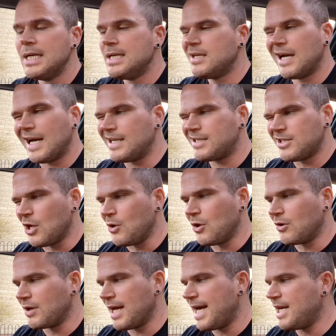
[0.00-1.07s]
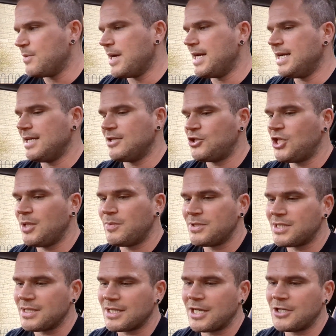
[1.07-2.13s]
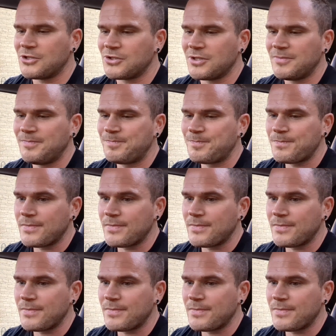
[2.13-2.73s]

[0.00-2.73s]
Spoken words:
It's no longer anywhere near the cheapest in the country.